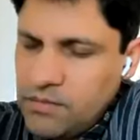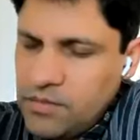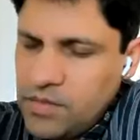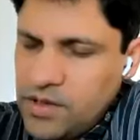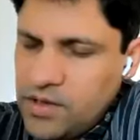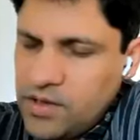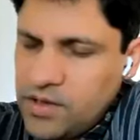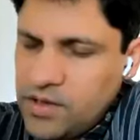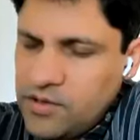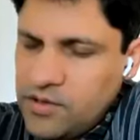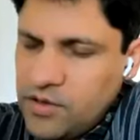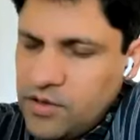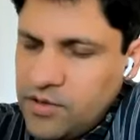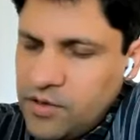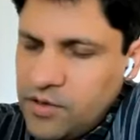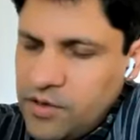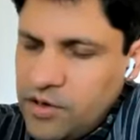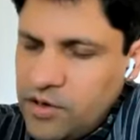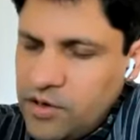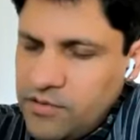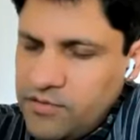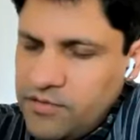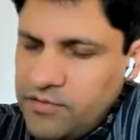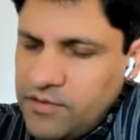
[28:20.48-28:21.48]
But it's also
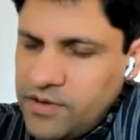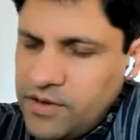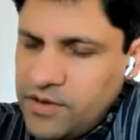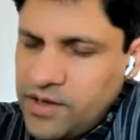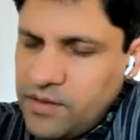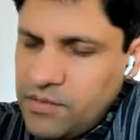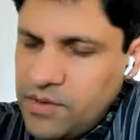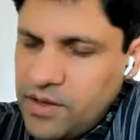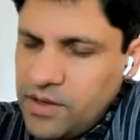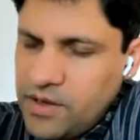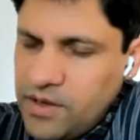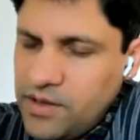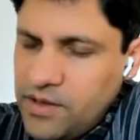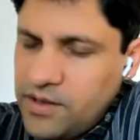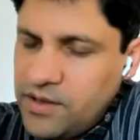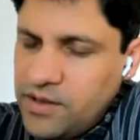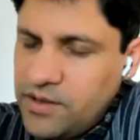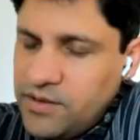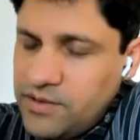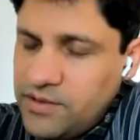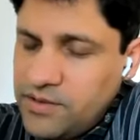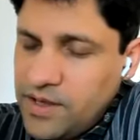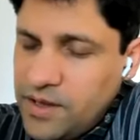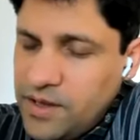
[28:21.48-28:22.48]
it can be in
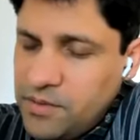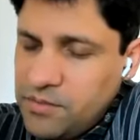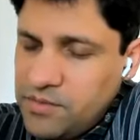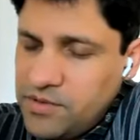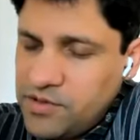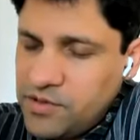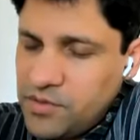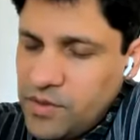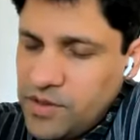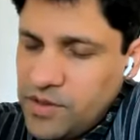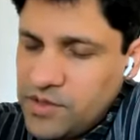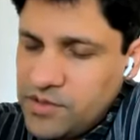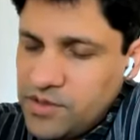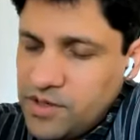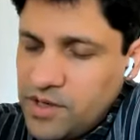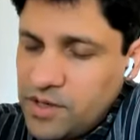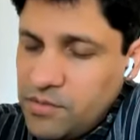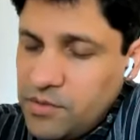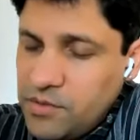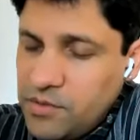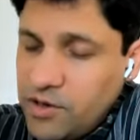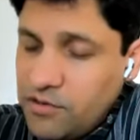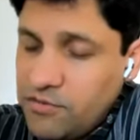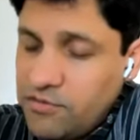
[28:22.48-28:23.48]
the same situation. It
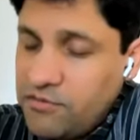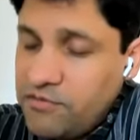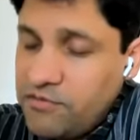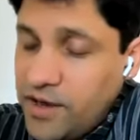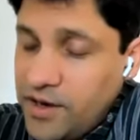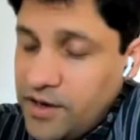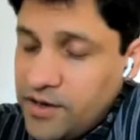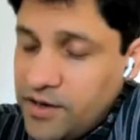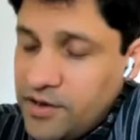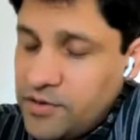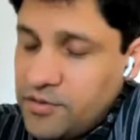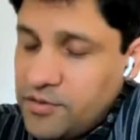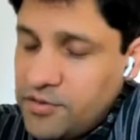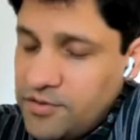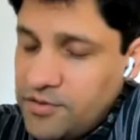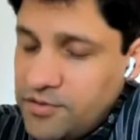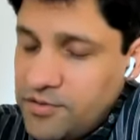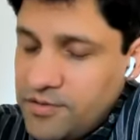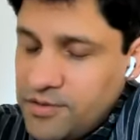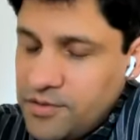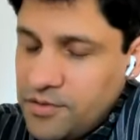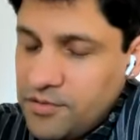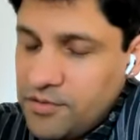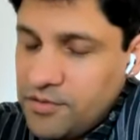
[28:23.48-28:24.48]
can be a lot of fun to
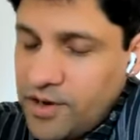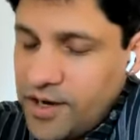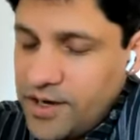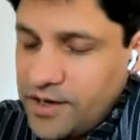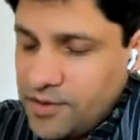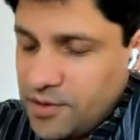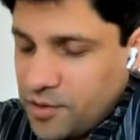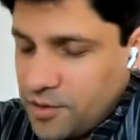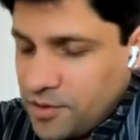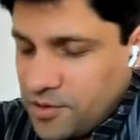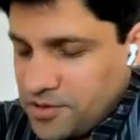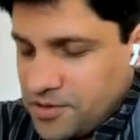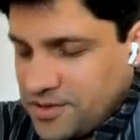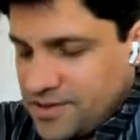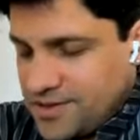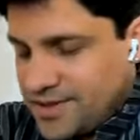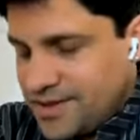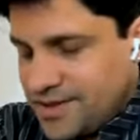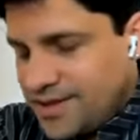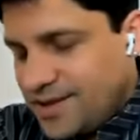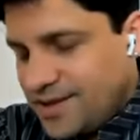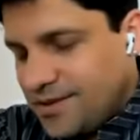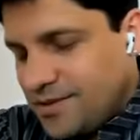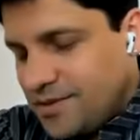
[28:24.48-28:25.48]
ride the horse.
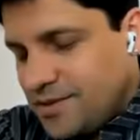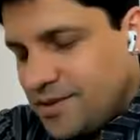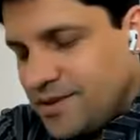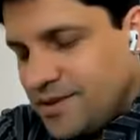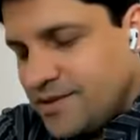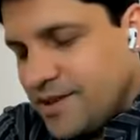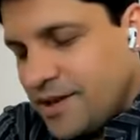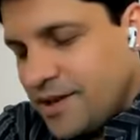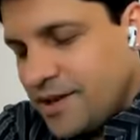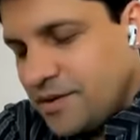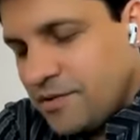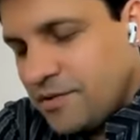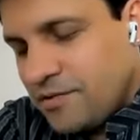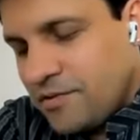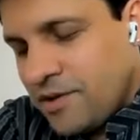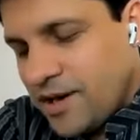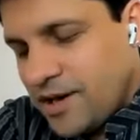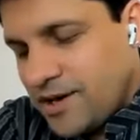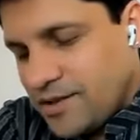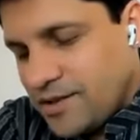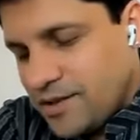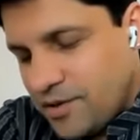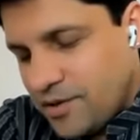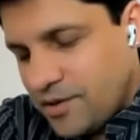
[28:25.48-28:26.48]
You decide to
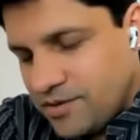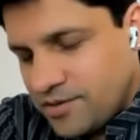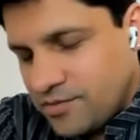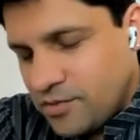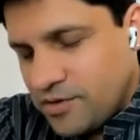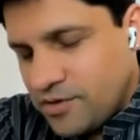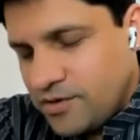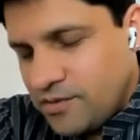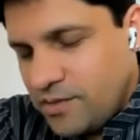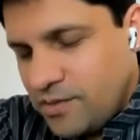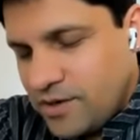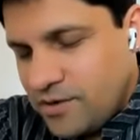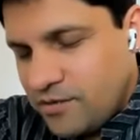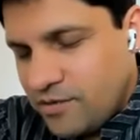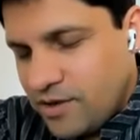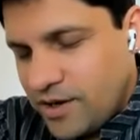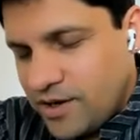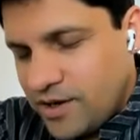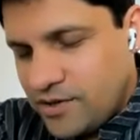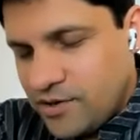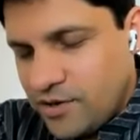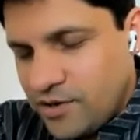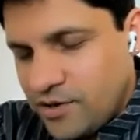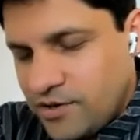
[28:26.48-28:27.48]
ride the horse. What does it mean to
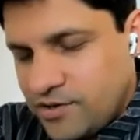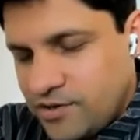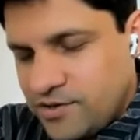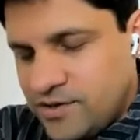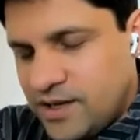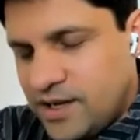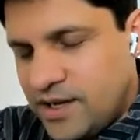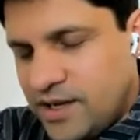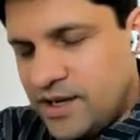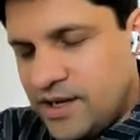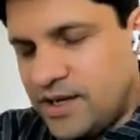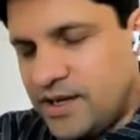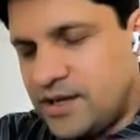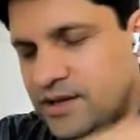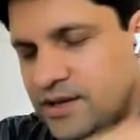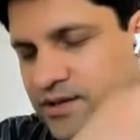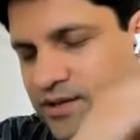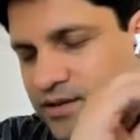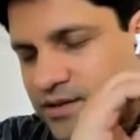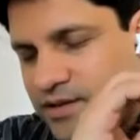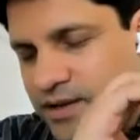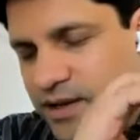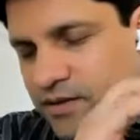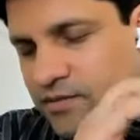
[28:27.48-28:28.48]
ride the horse?
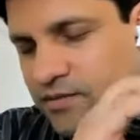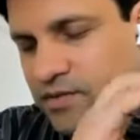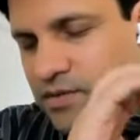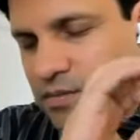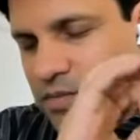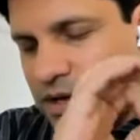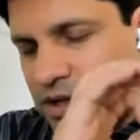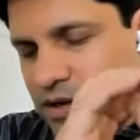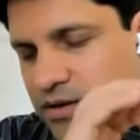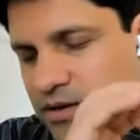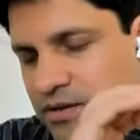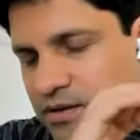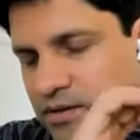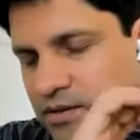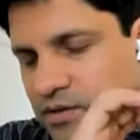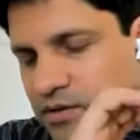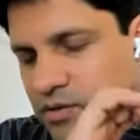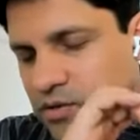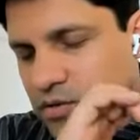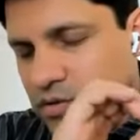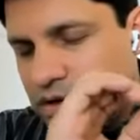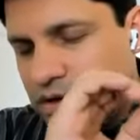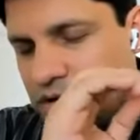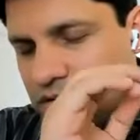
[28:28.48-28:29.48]
Stay with the pain.
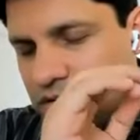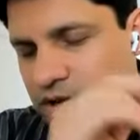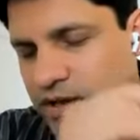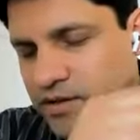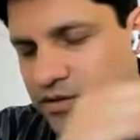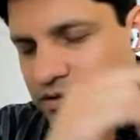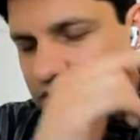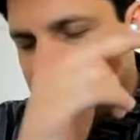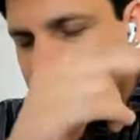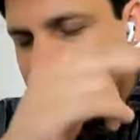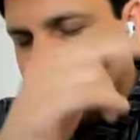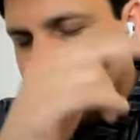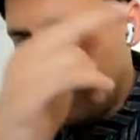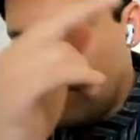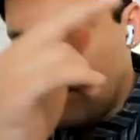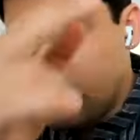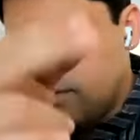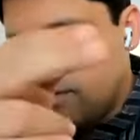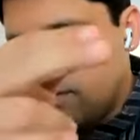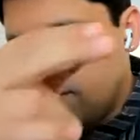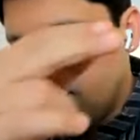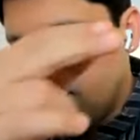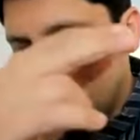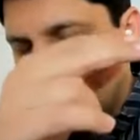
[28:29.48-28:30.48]
Don't create
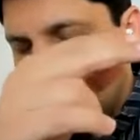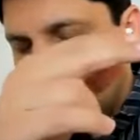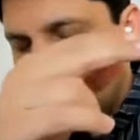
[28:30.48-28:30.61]
stories.